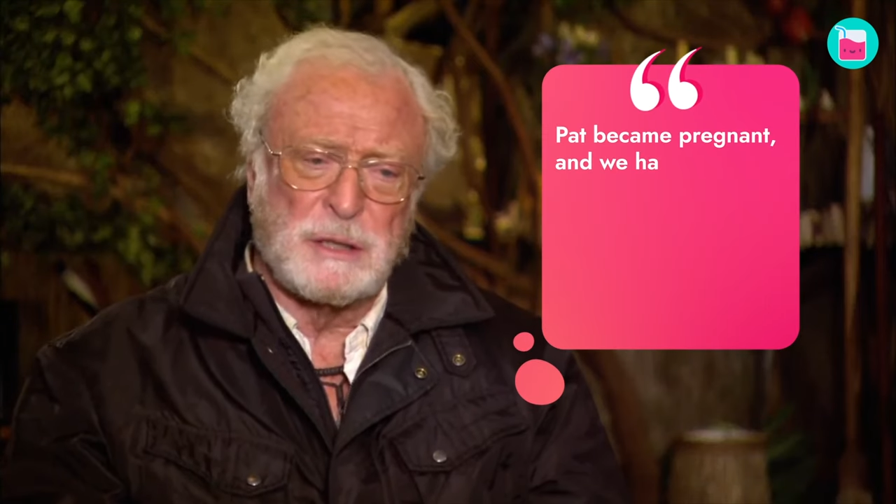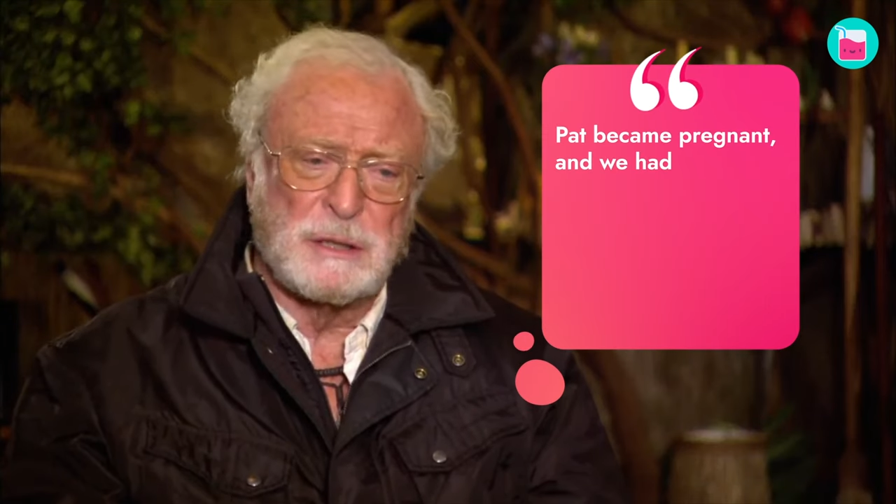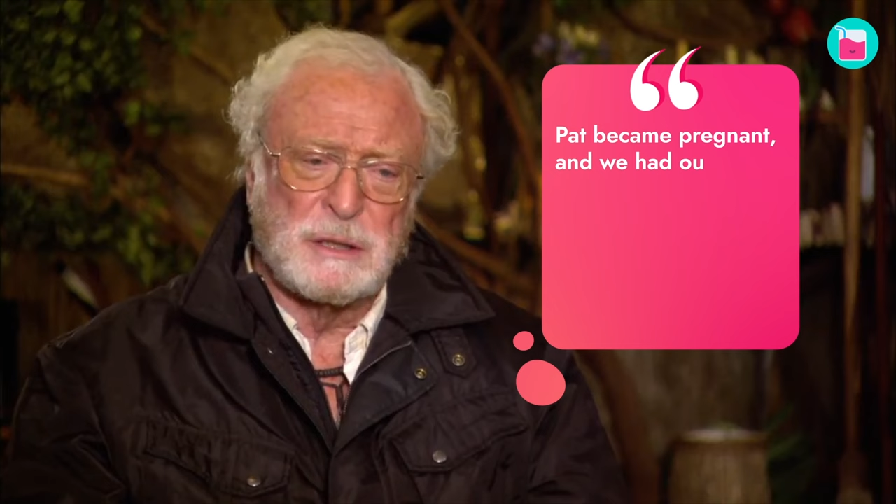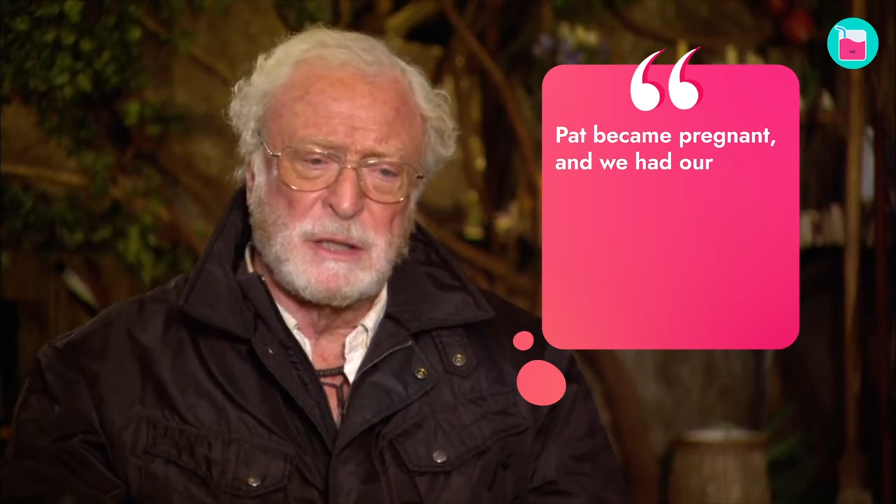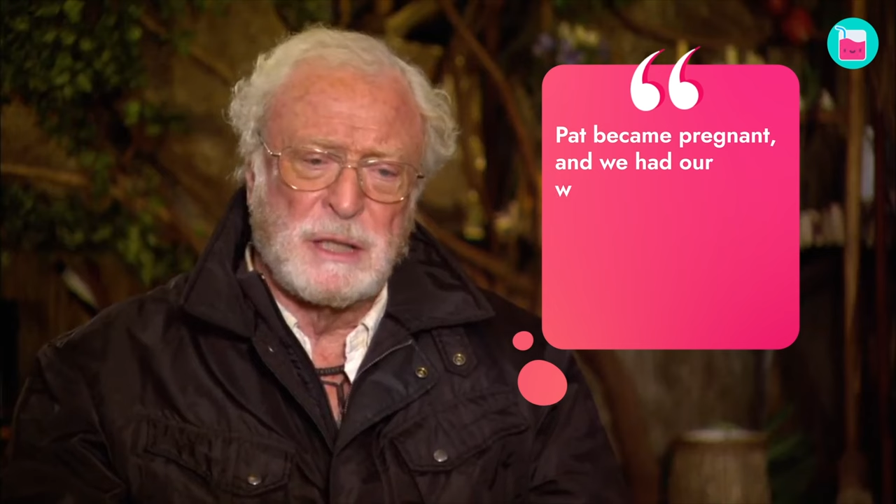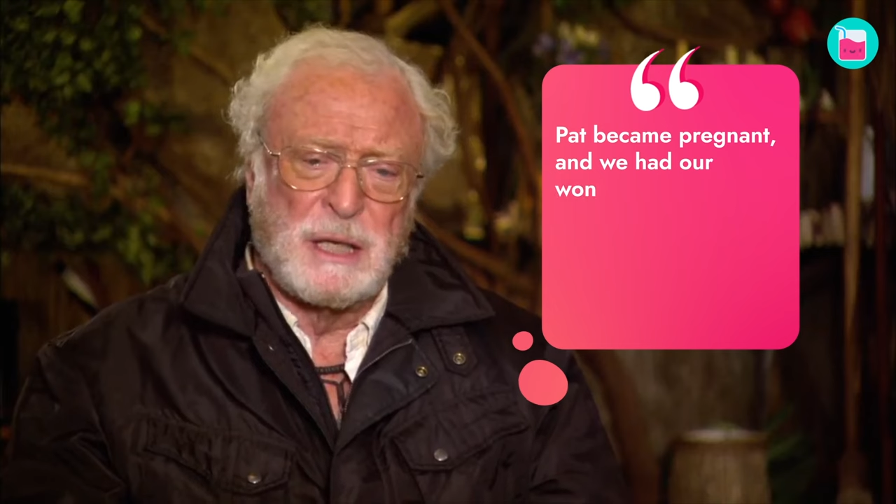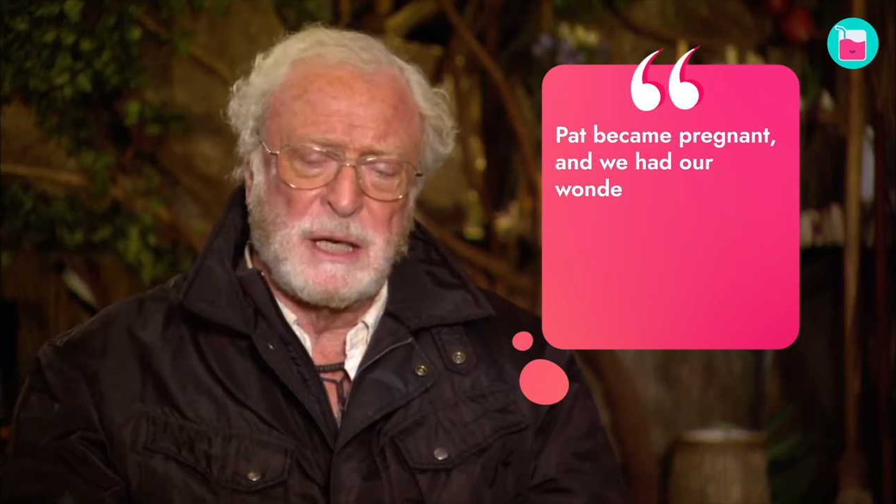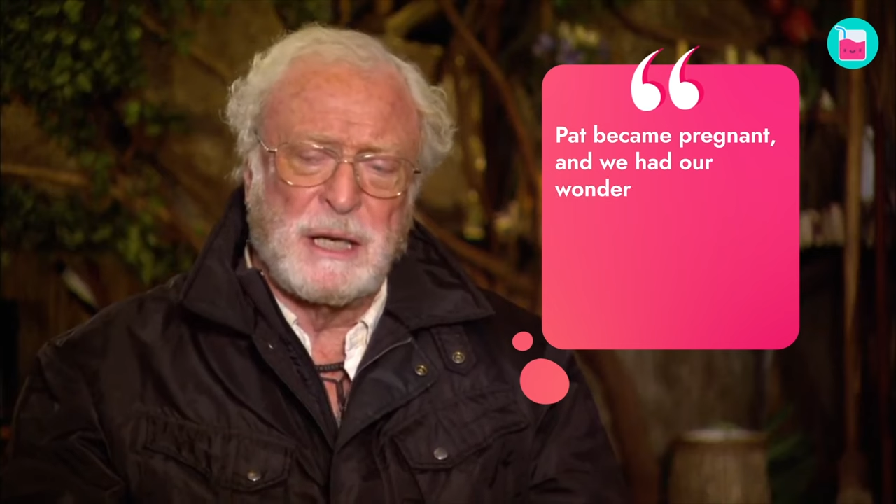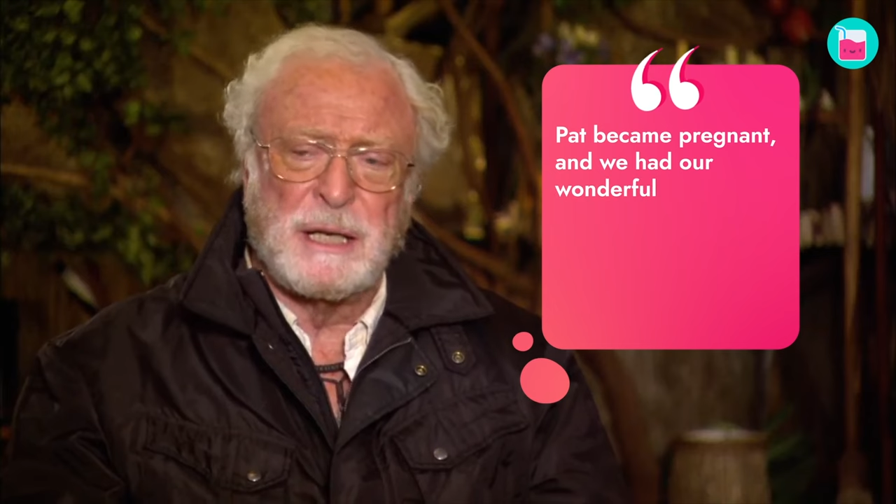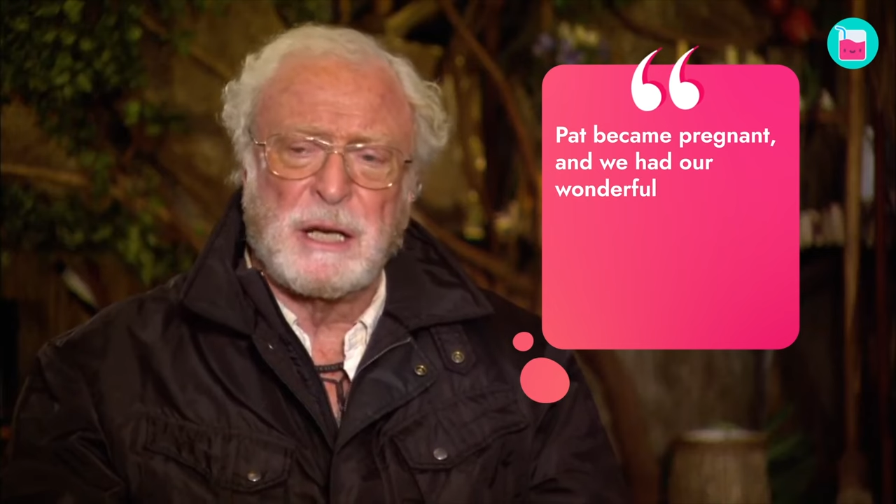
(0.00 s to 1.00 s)
and we had our
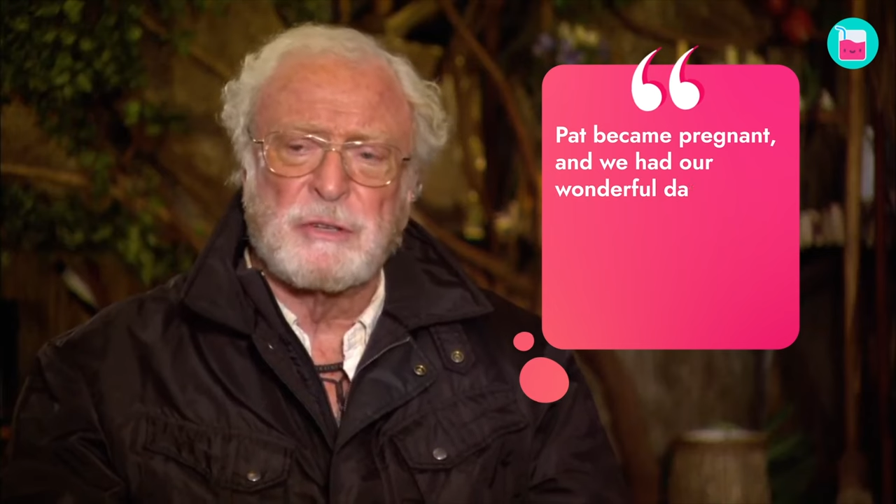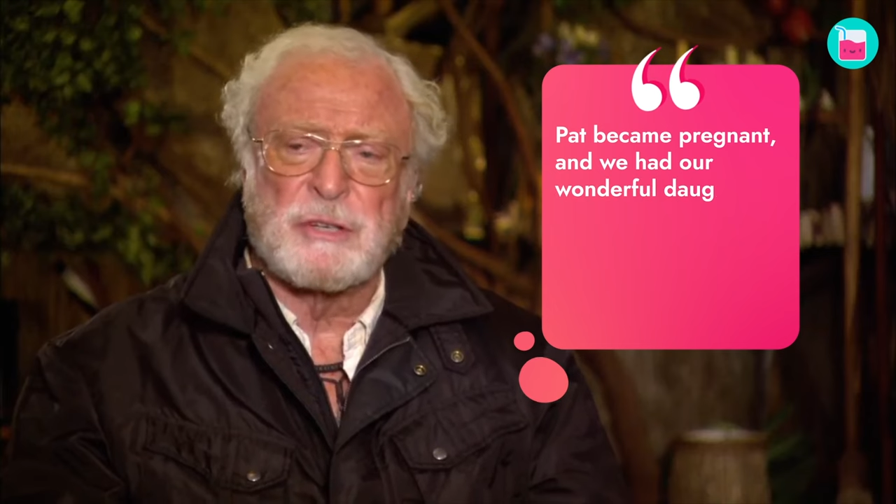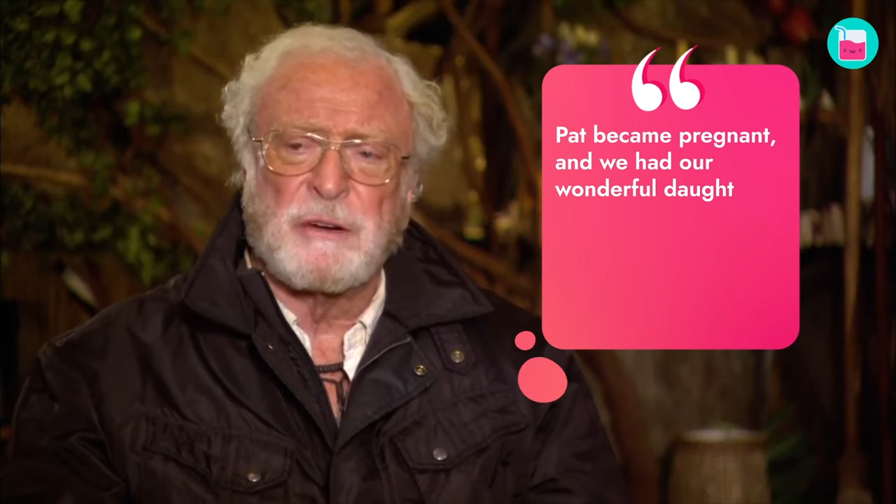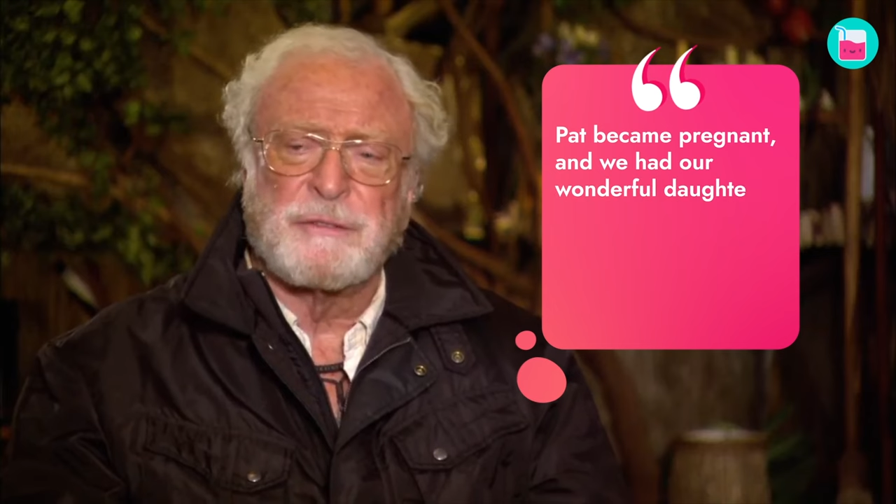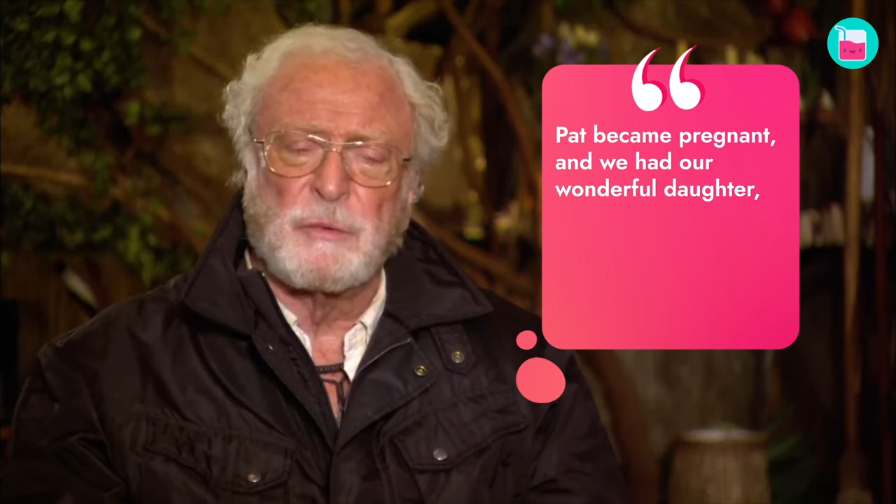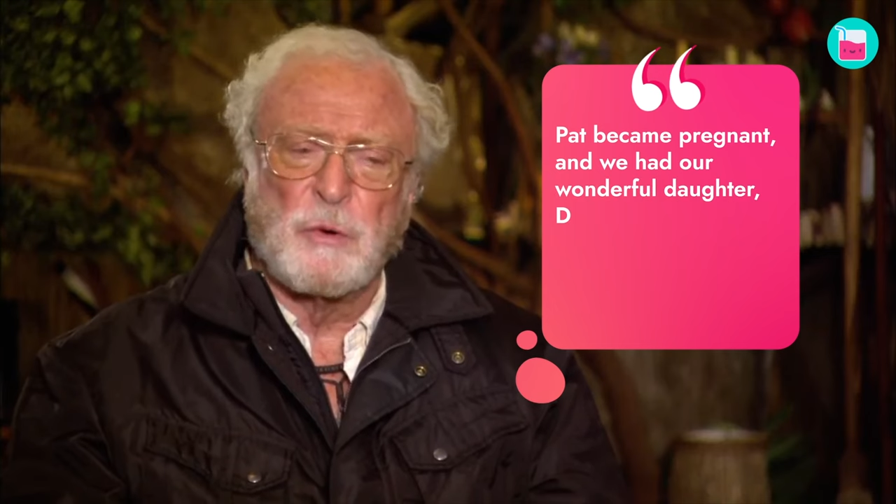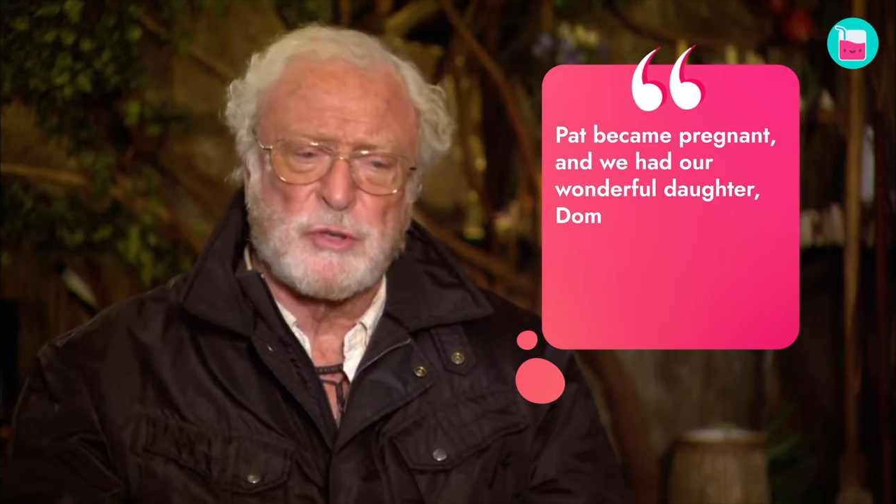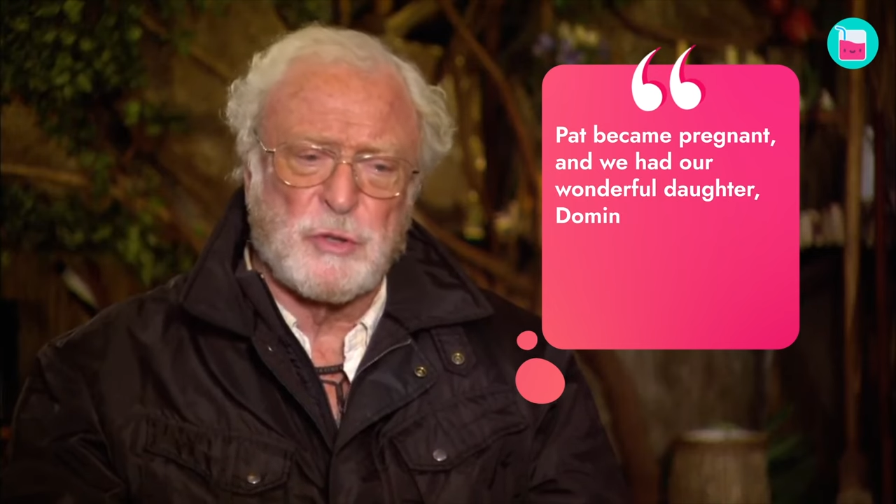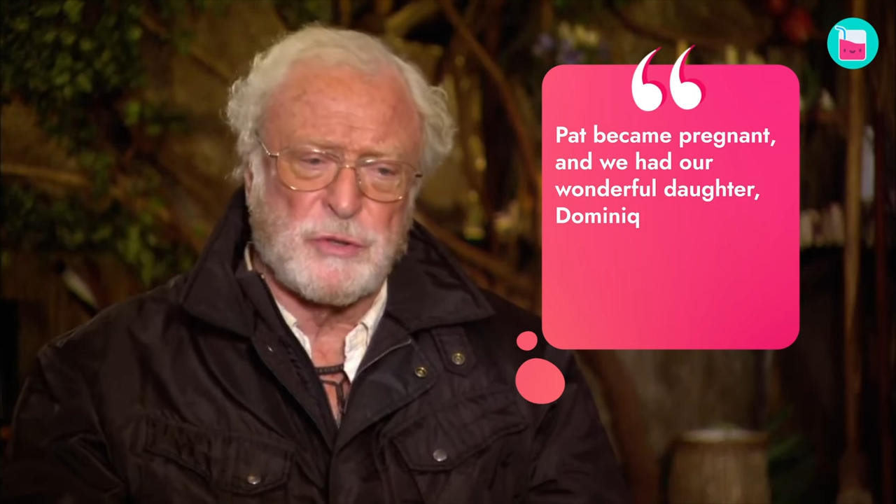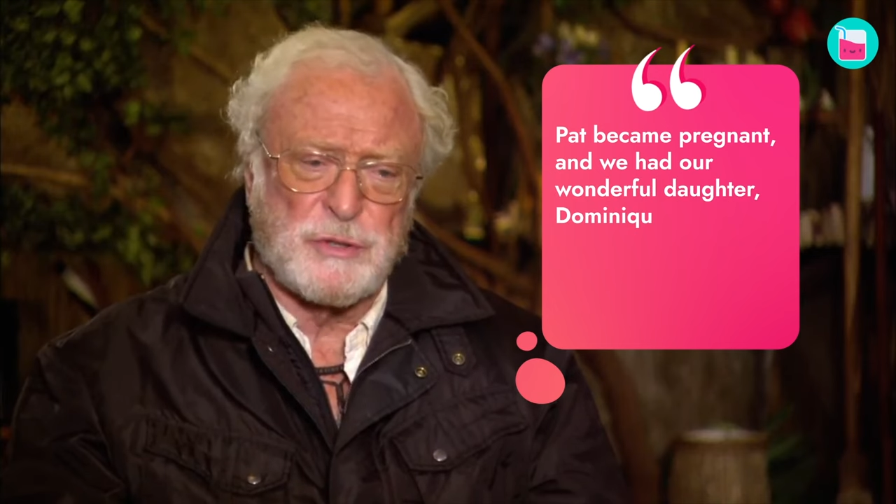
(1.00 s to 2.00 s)
wonderful daughter,
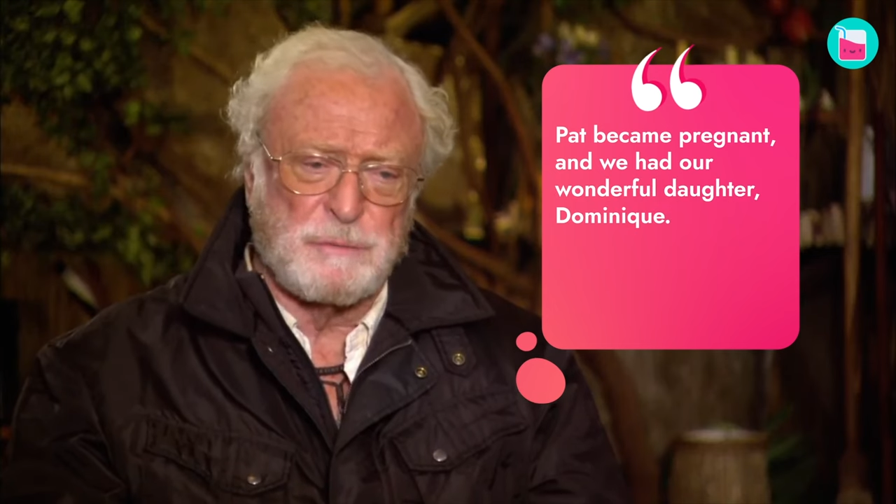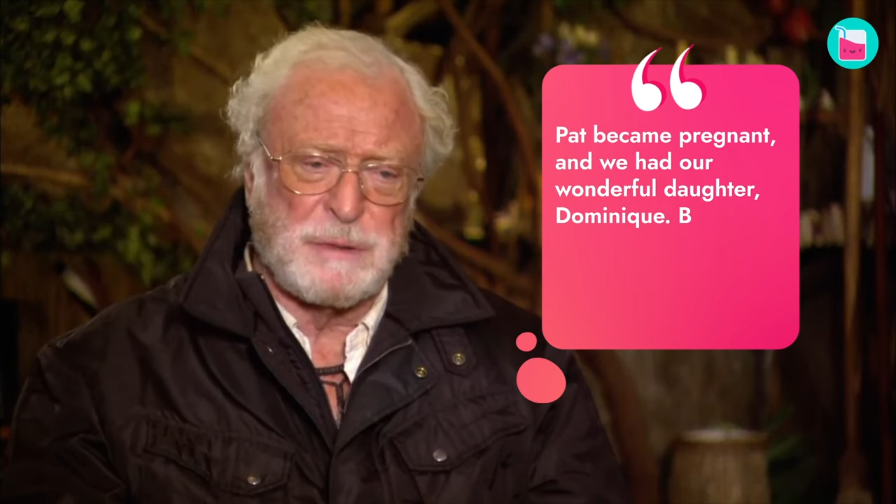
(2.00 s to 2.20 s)
Dominique.